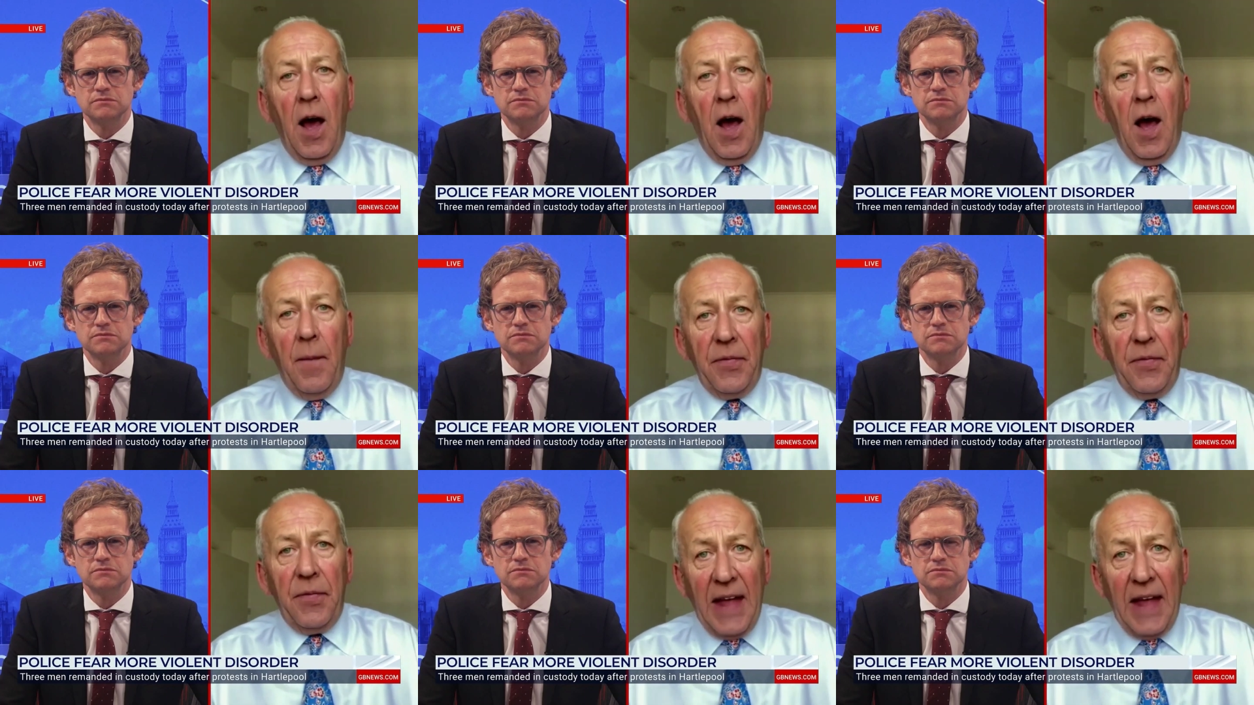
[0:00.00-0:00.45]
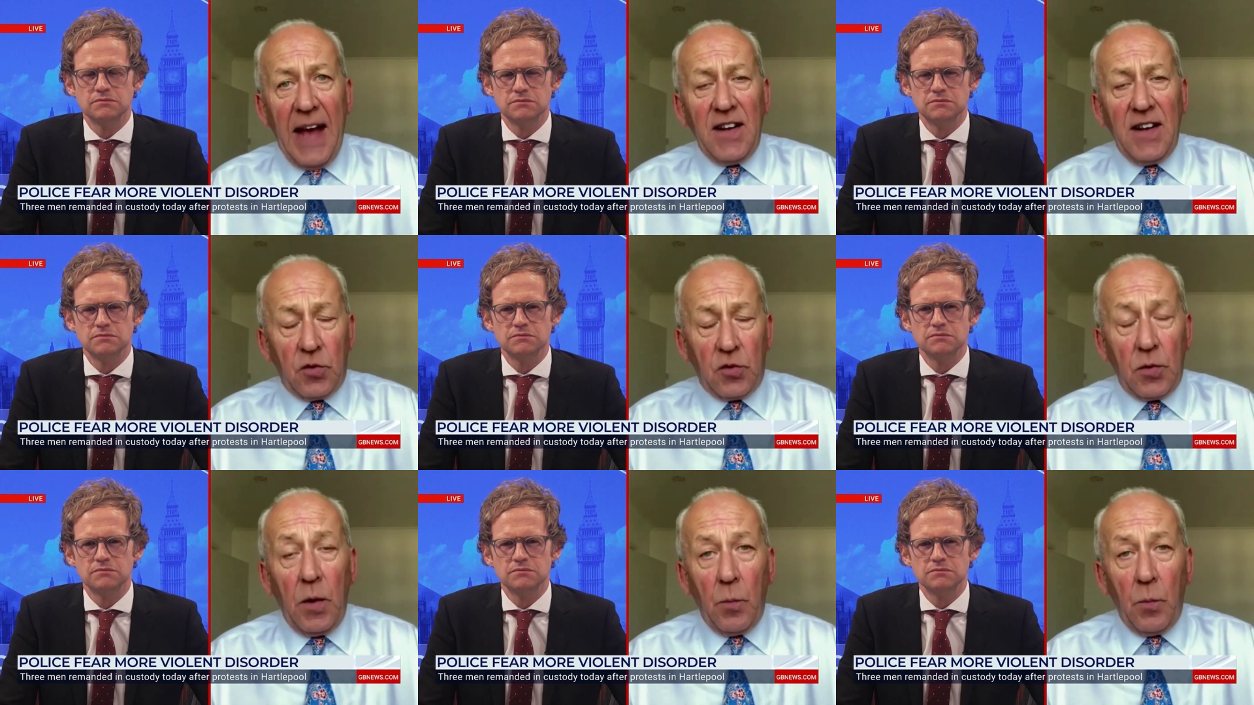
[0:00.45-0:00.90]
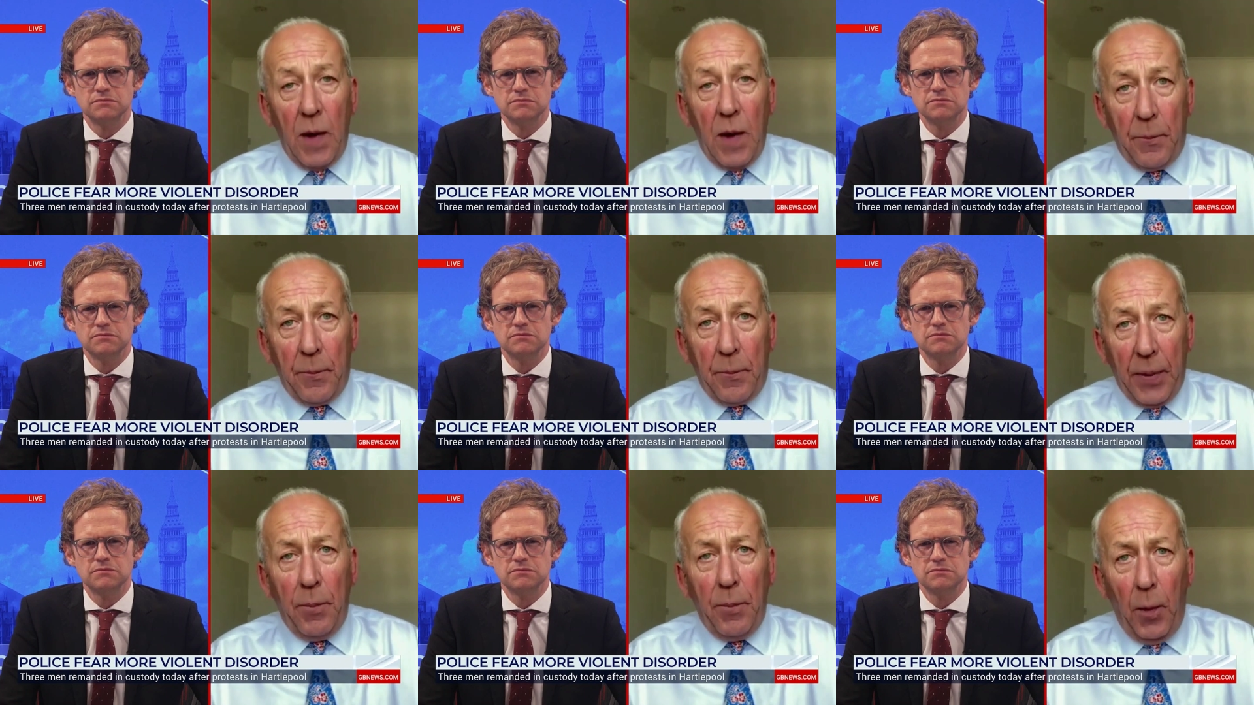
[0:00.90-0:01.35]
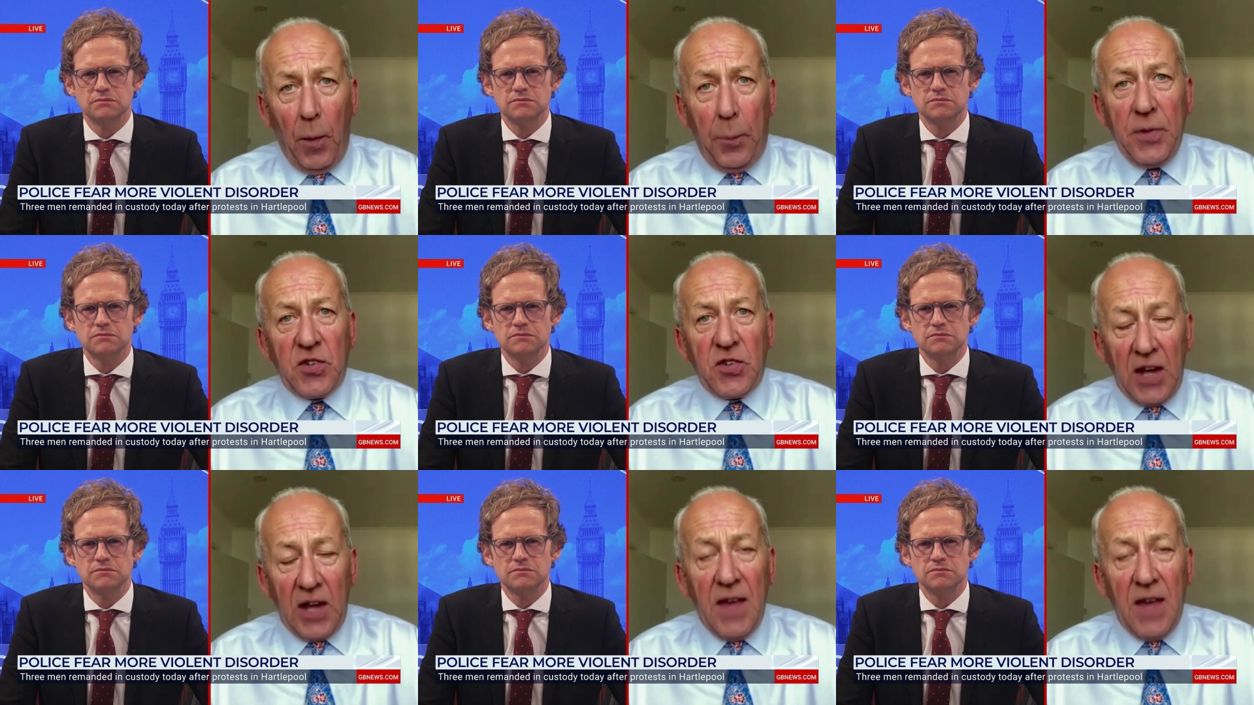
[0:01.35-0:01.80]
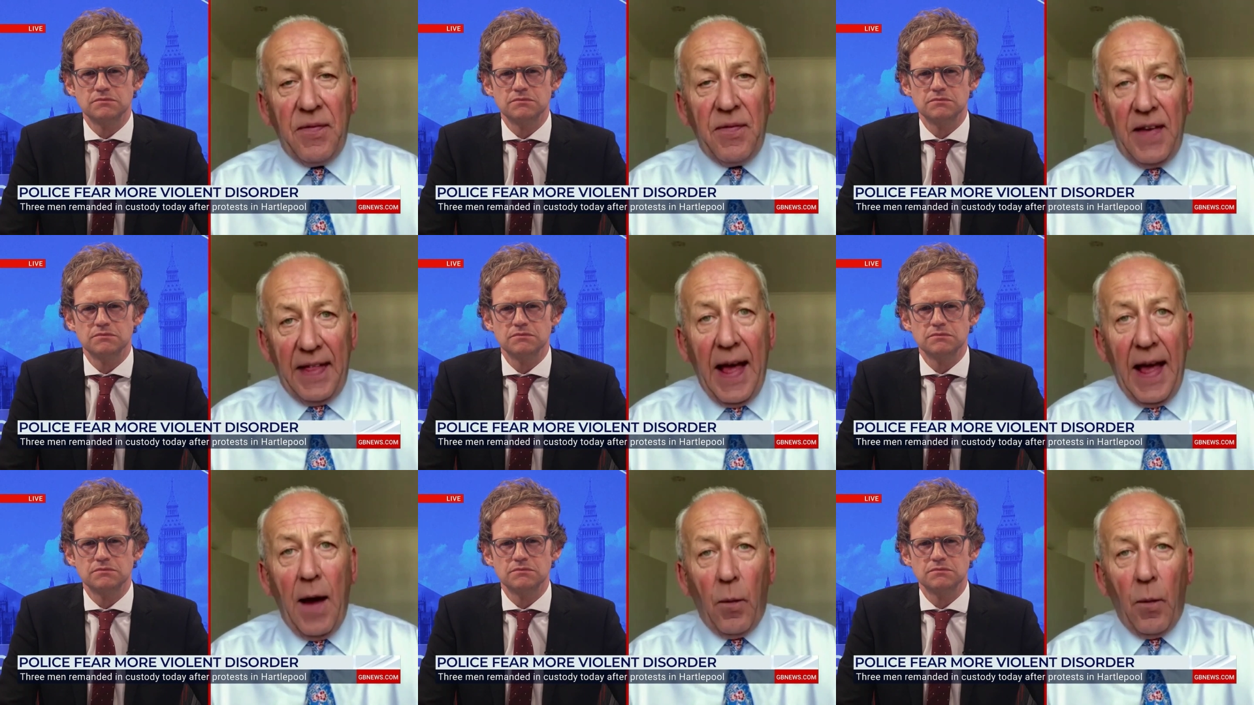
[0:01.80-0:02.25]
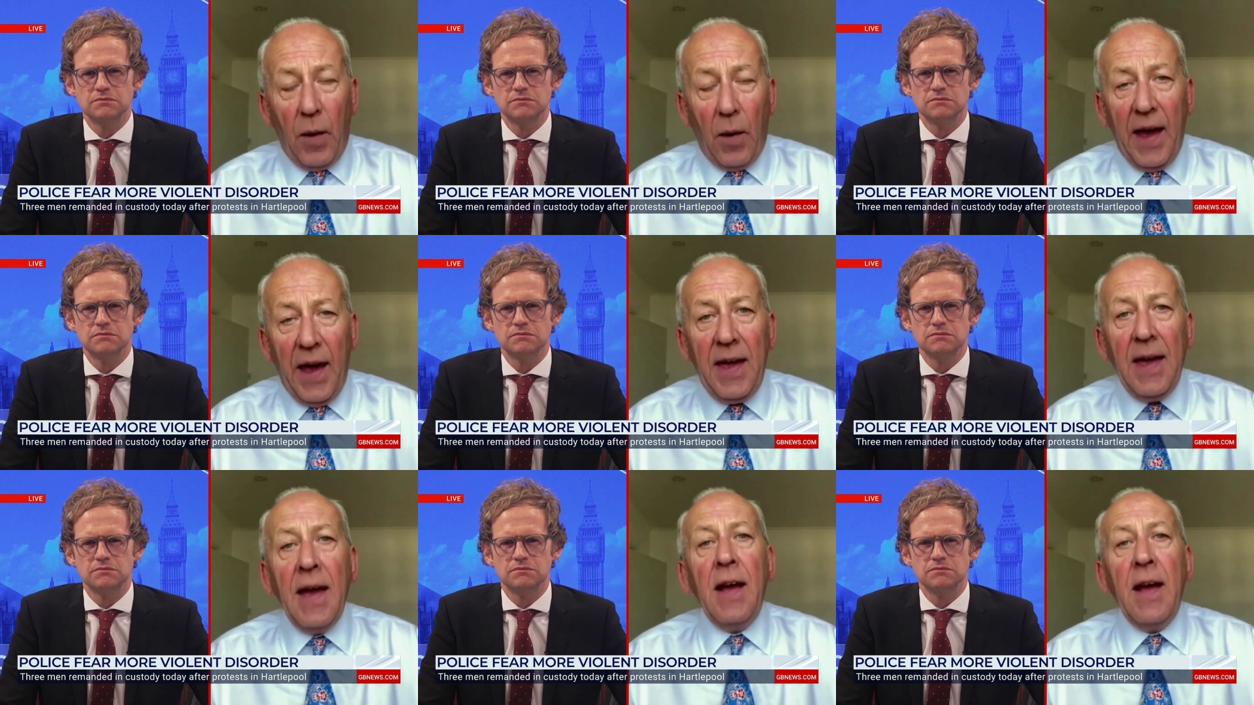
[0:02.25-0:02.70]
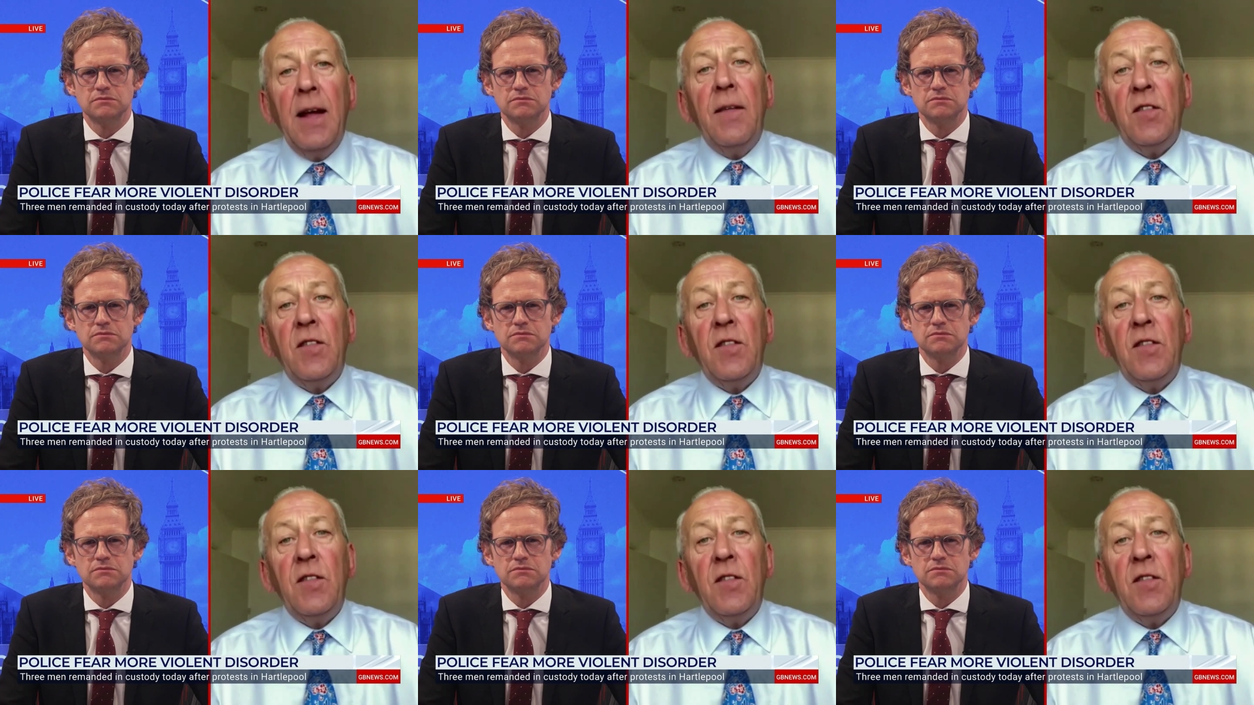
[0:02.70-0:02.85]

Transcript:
Speaker 1: Um, that's when people perceive it that way.